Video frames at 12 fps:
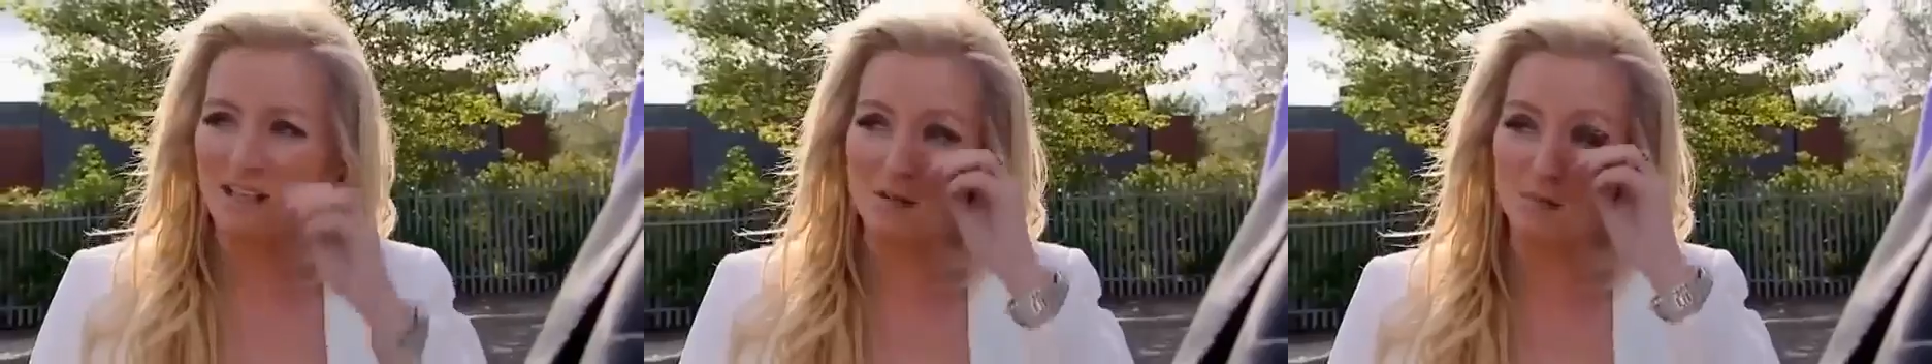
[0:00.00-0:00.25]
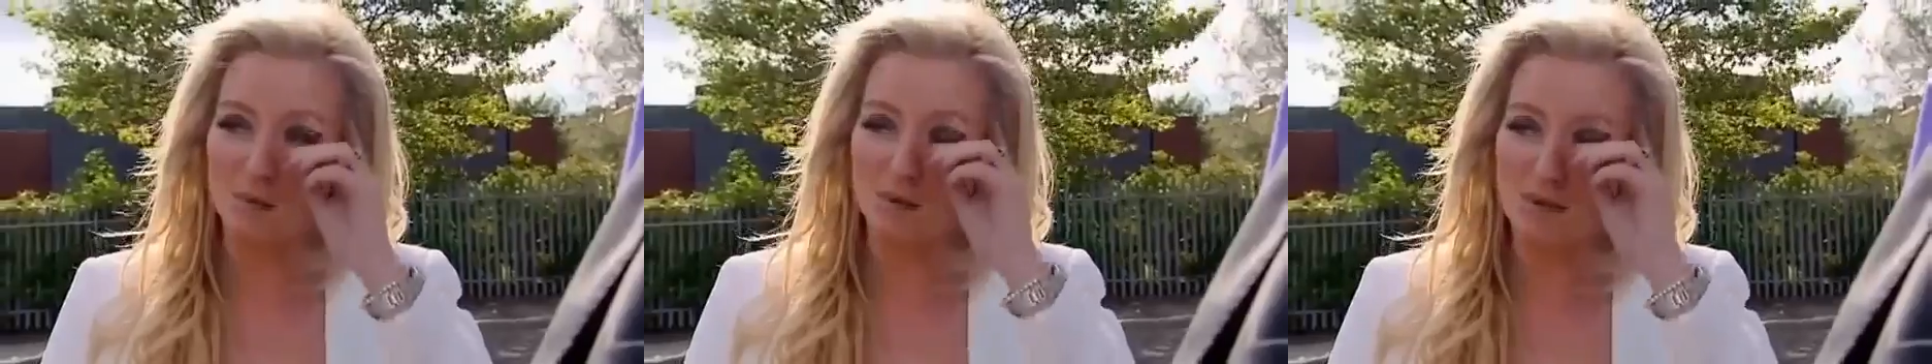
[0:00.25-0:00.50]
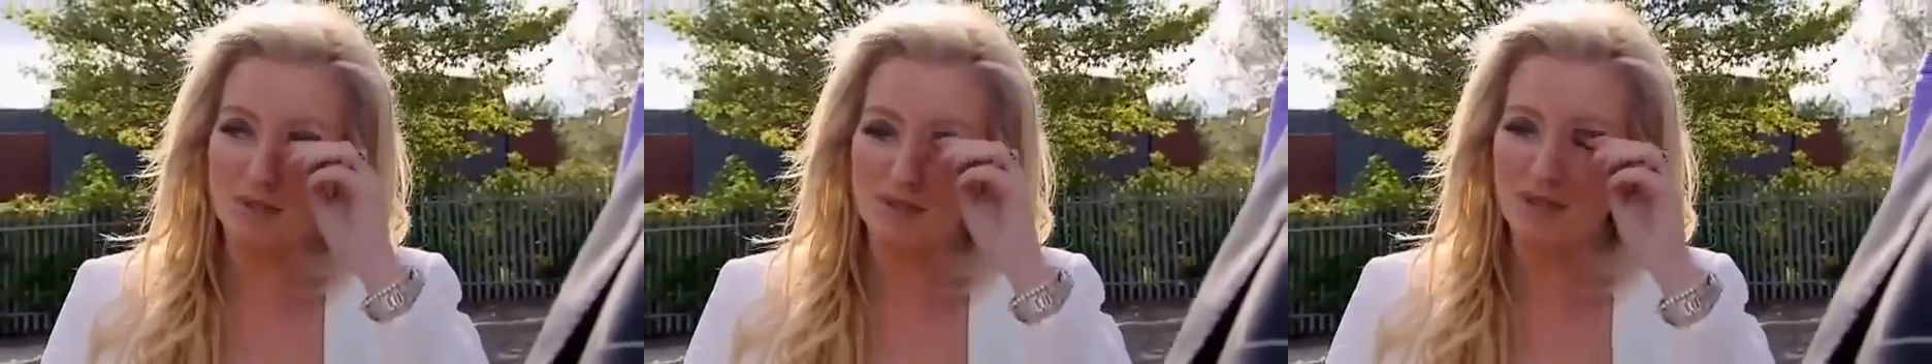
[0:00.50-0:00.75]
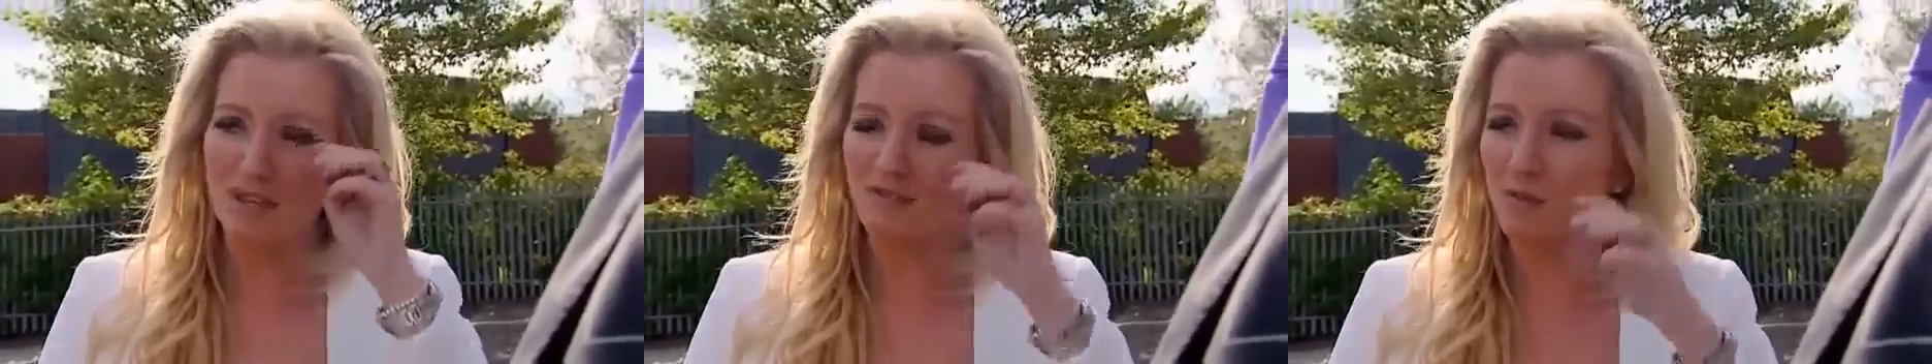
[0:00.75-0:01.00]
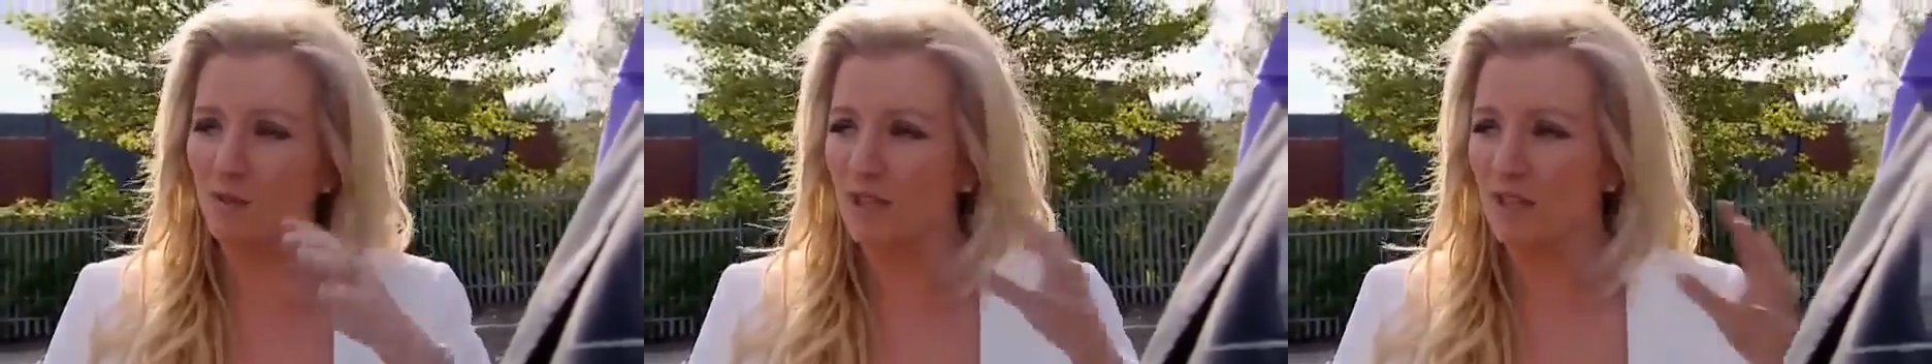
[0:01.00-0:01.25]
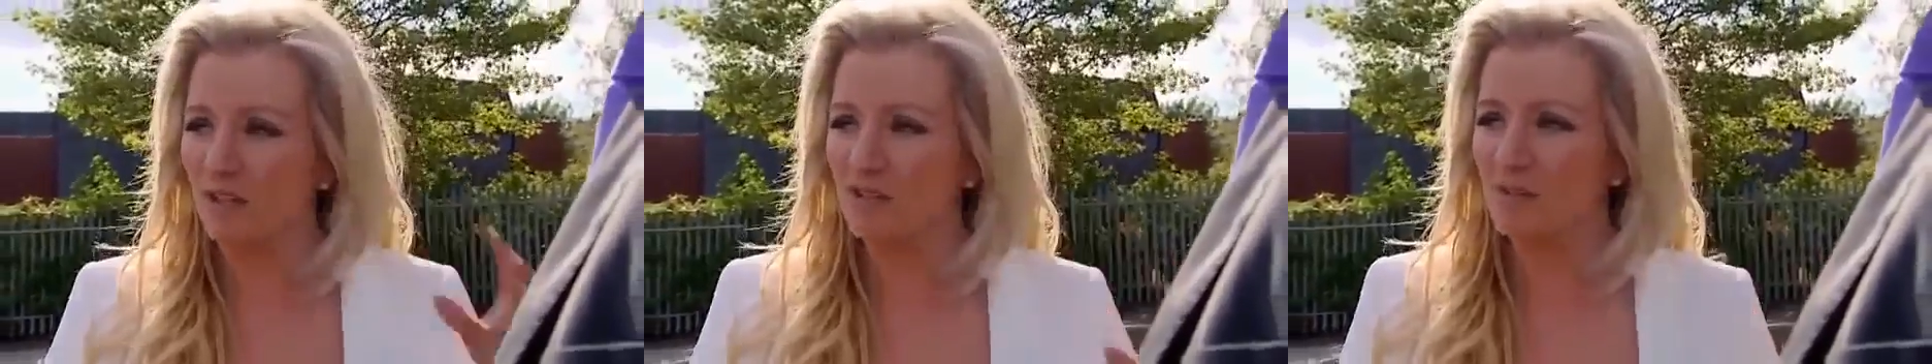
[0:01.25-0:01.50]
I suppose everyone
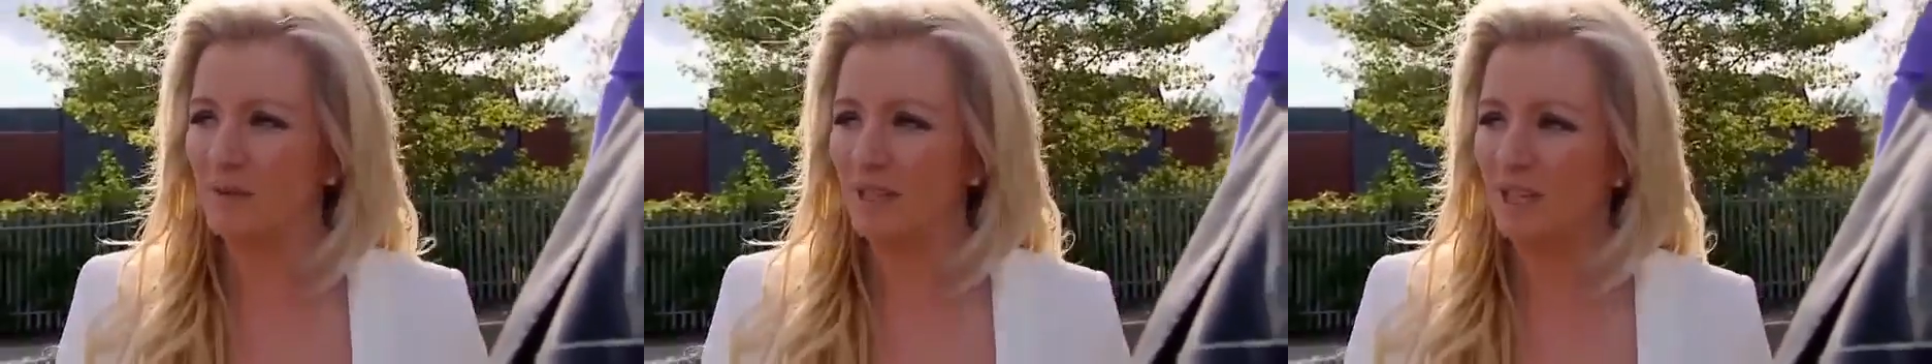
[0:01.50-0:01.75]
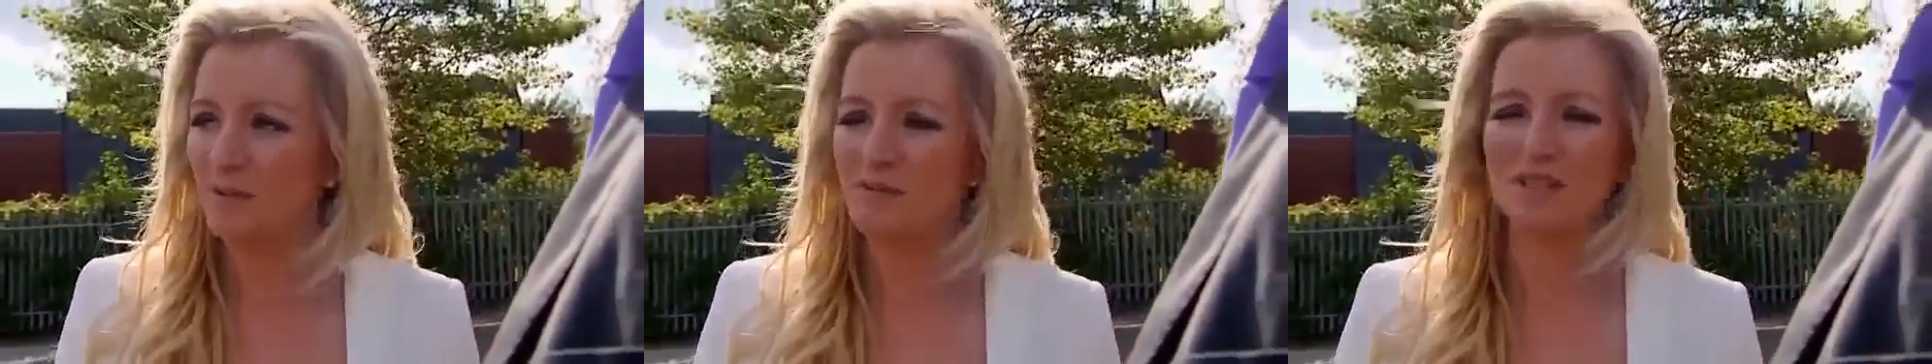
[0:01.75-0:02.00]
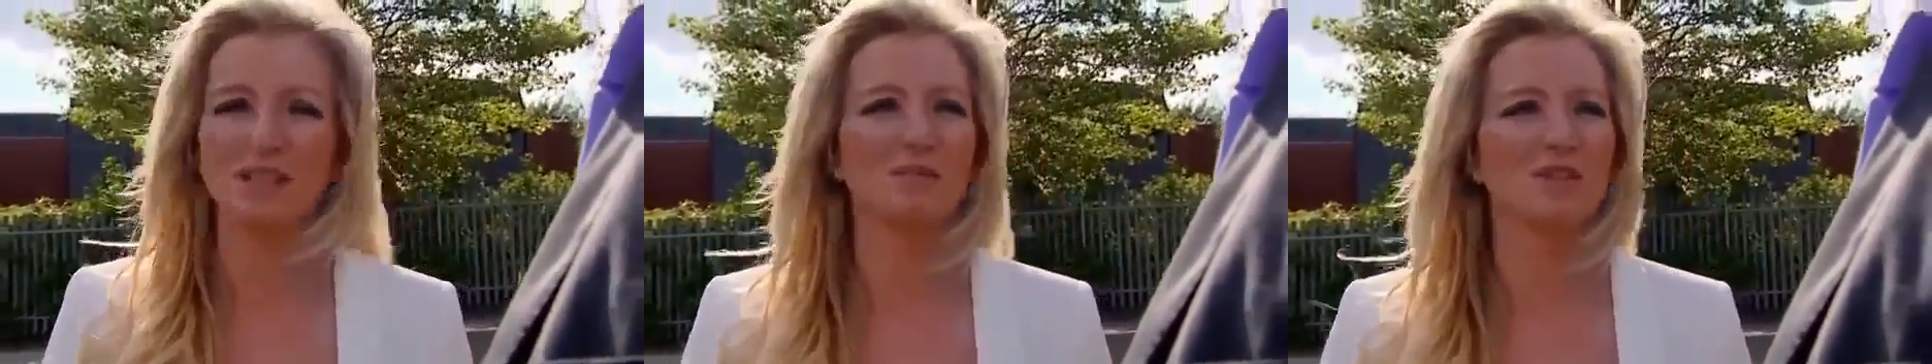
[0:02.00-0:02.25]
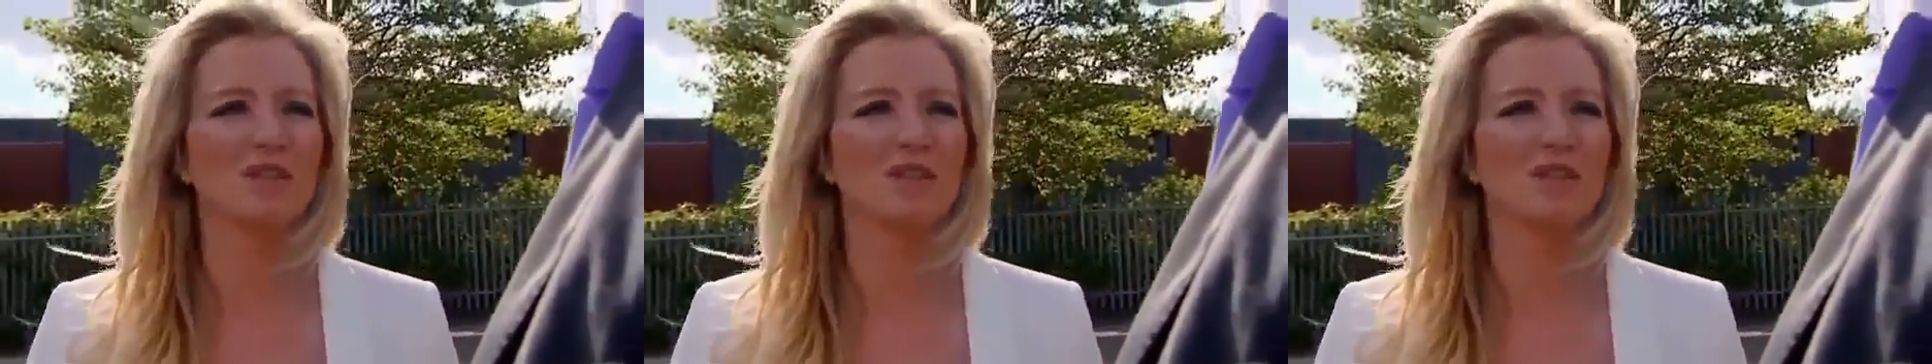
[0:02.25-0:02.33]
around me kept saying,